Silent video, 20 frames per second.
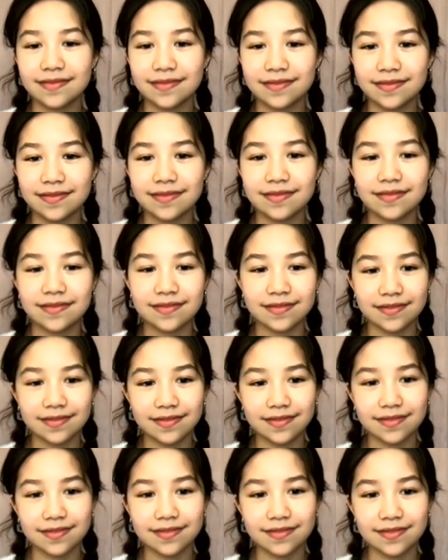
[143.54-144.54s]

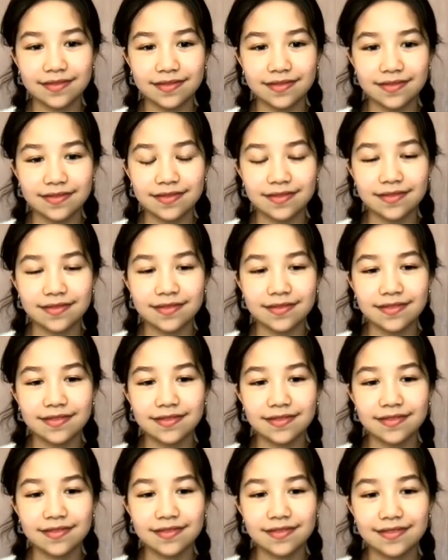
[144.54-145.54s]

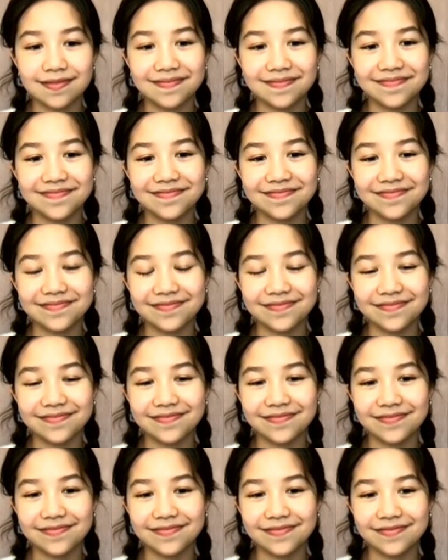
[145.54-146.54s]

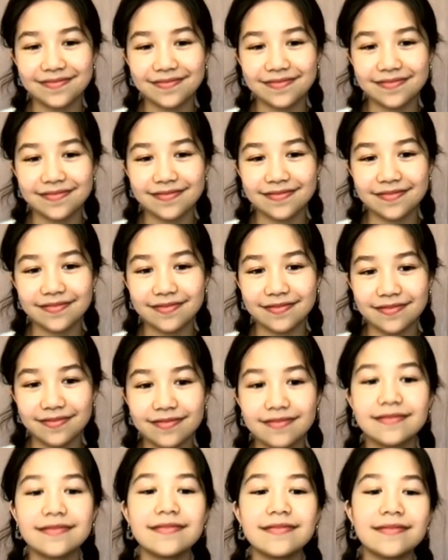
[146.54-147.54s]

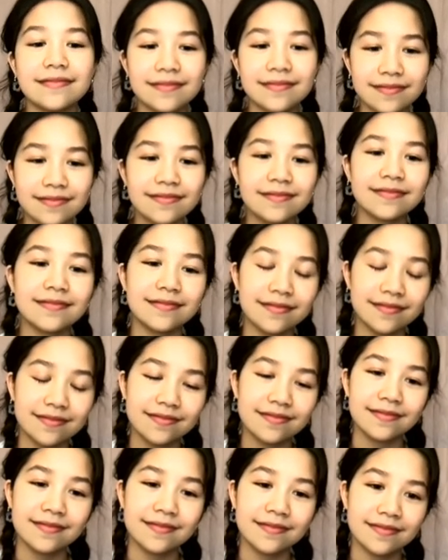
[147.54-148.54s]

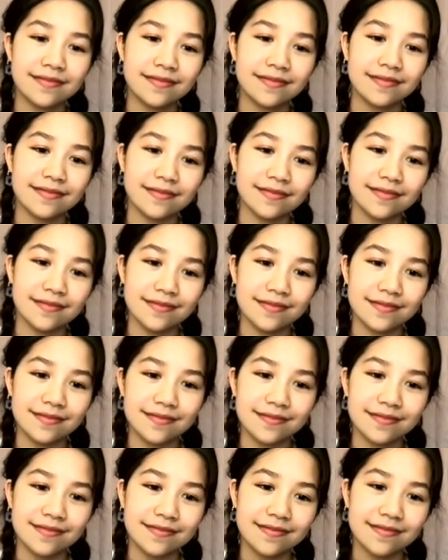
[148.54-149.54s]

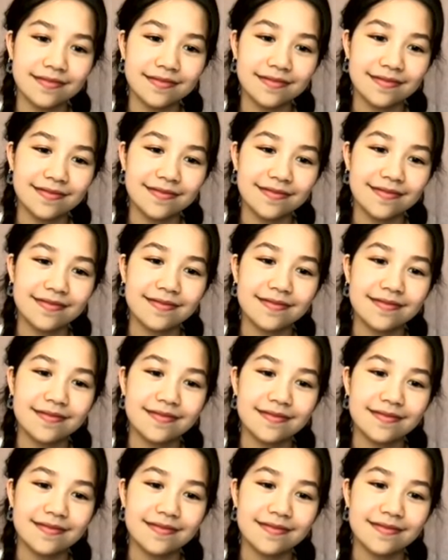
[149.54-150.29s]
No words are spoken by the person on screen.